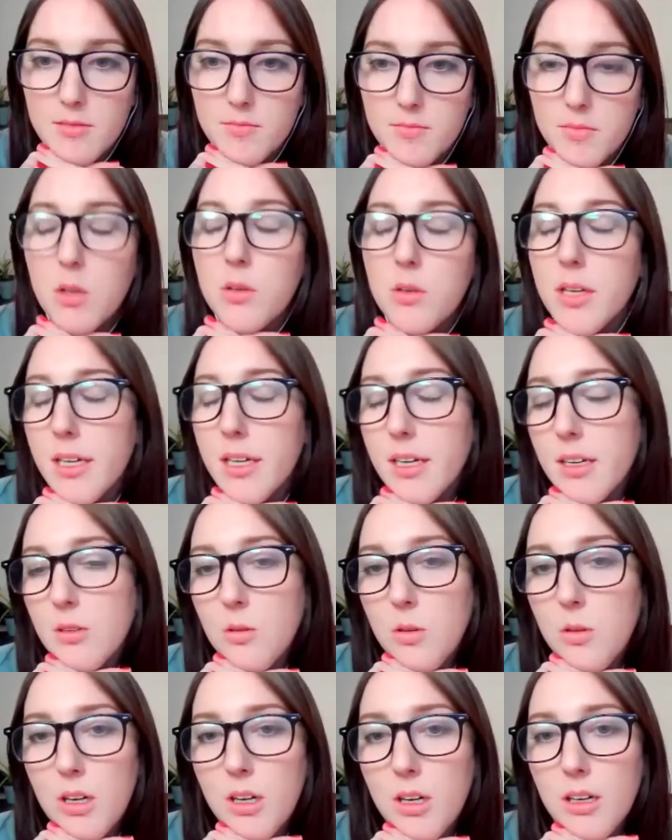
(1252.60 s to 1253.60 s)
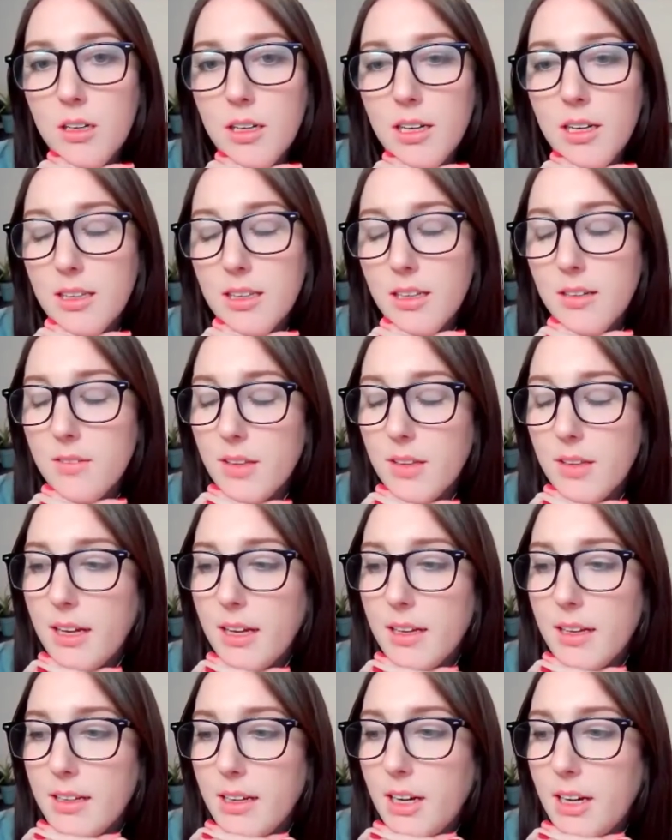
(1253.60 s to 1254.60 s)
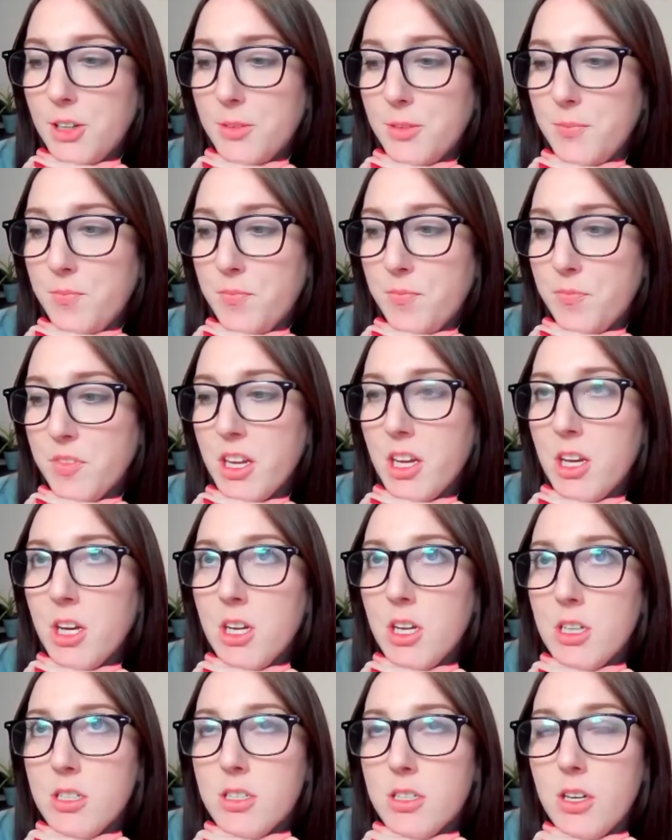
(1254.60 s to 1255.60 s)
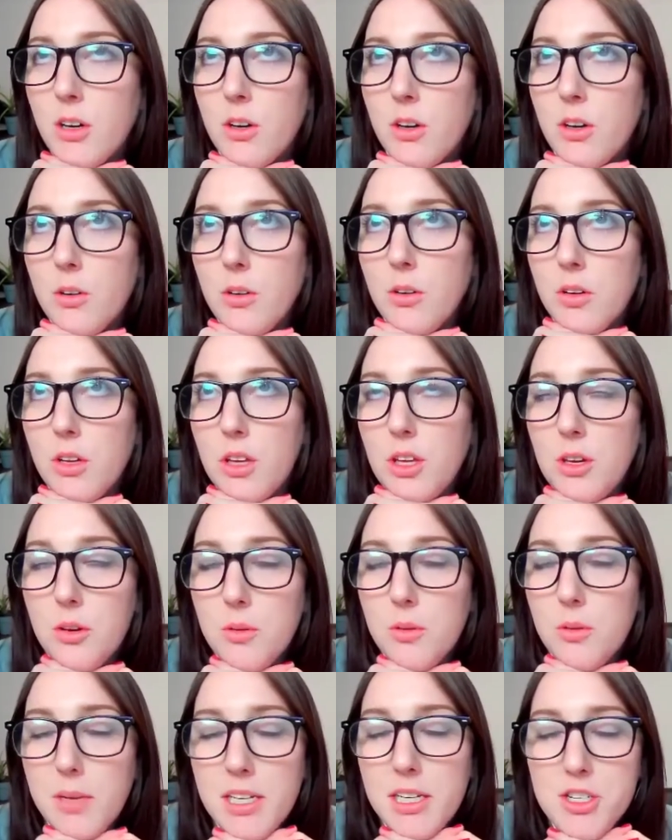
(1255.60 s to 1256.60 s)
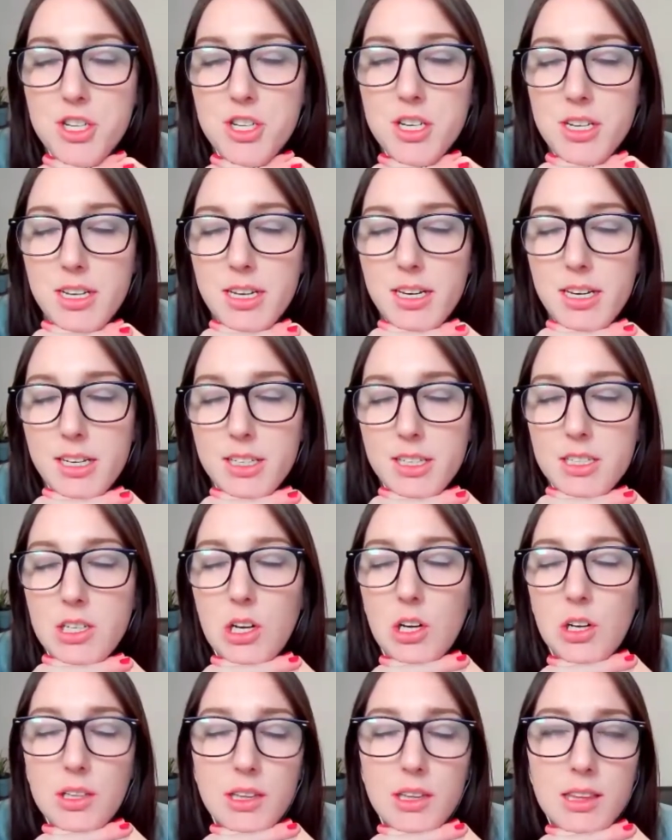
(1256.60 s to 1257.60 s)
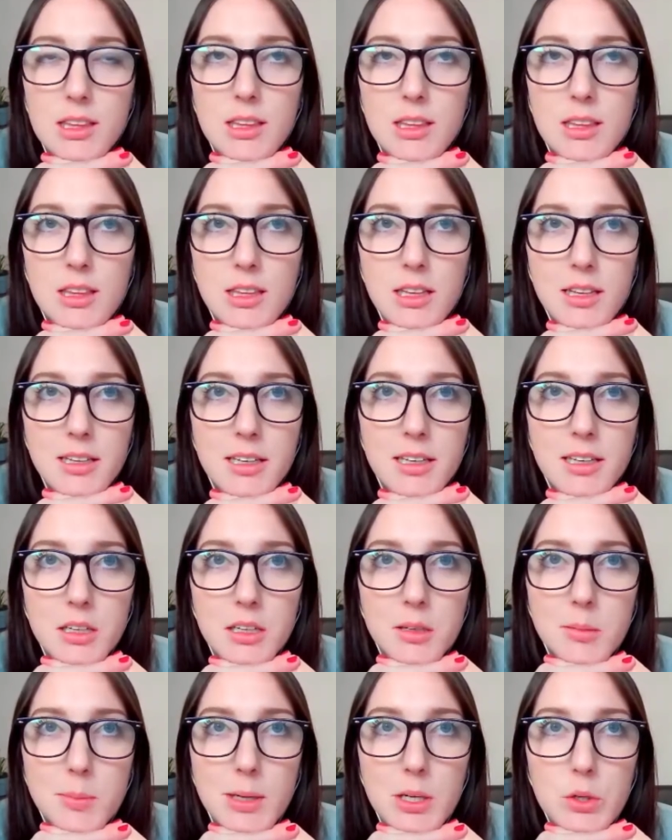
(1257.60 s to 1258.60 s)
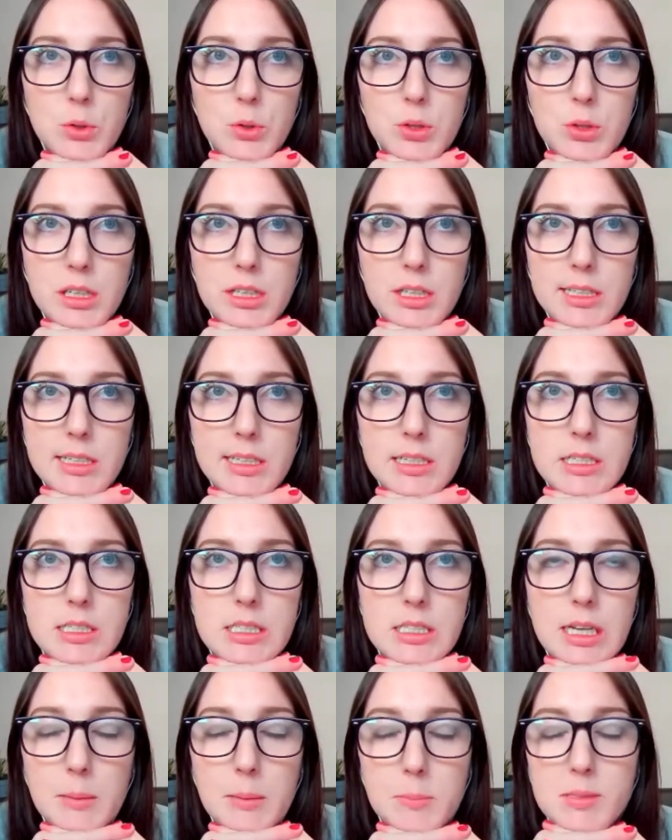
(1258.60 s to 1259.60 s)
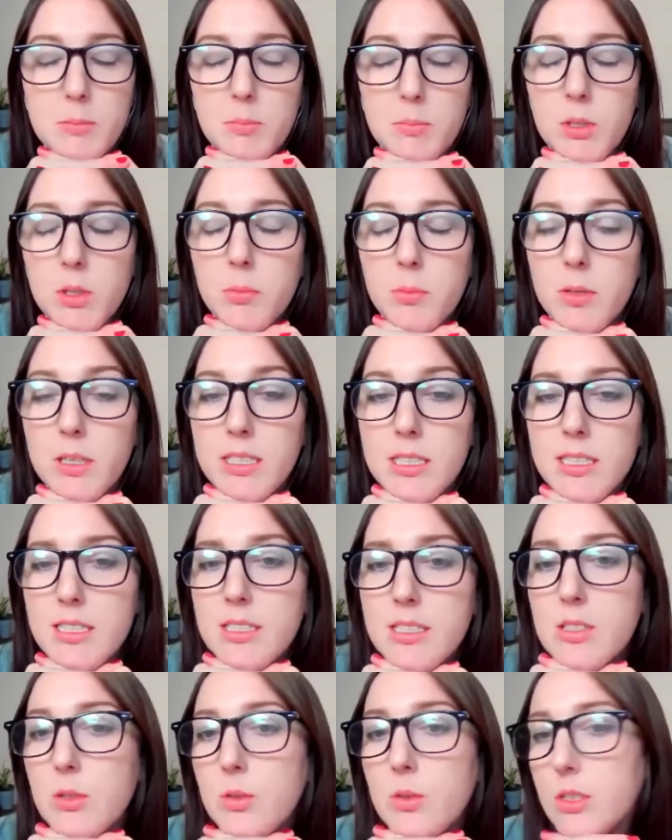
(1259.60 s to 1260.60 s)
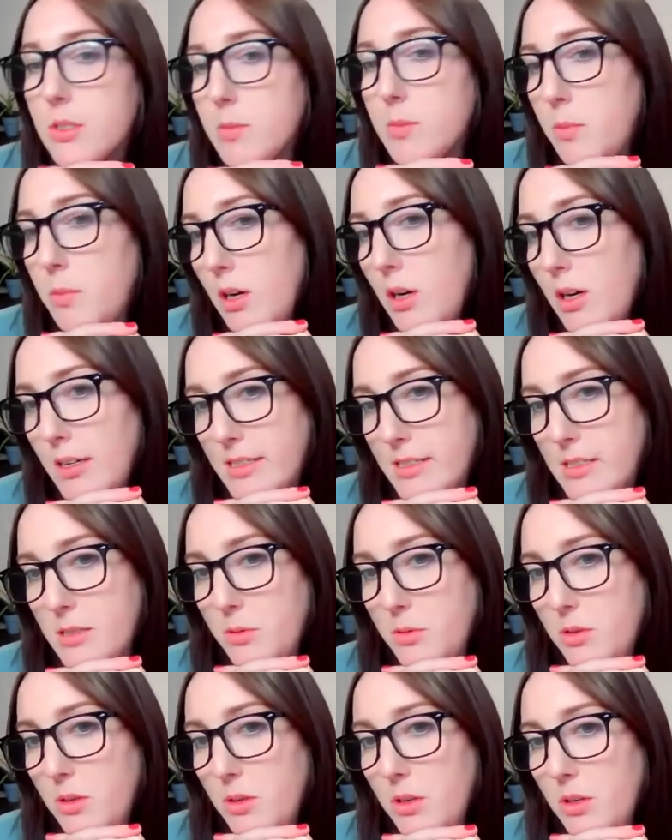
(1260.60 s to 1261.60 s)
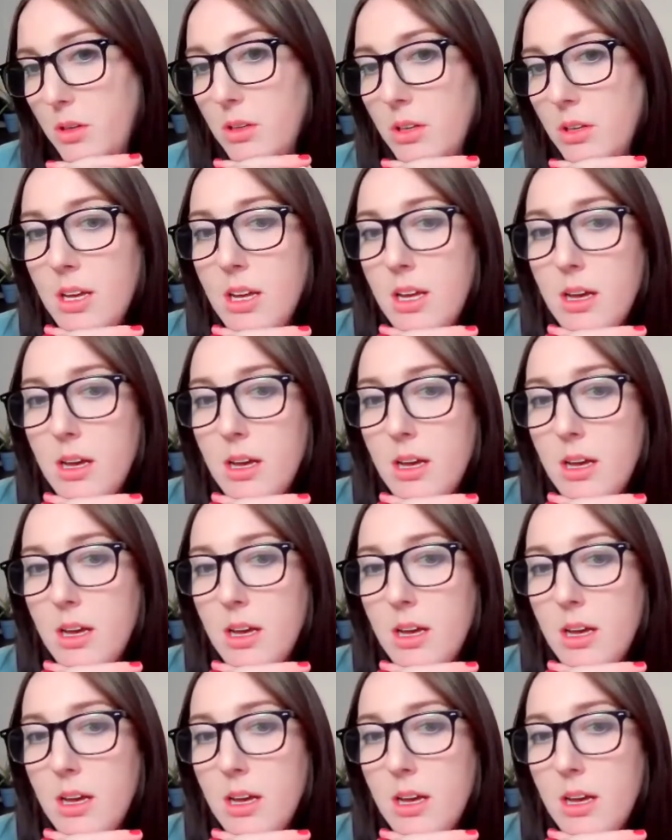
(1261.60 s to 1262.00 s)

Okay, cool. I love that. So you mentioned like start thinking about these types of blueprints as soon as possible.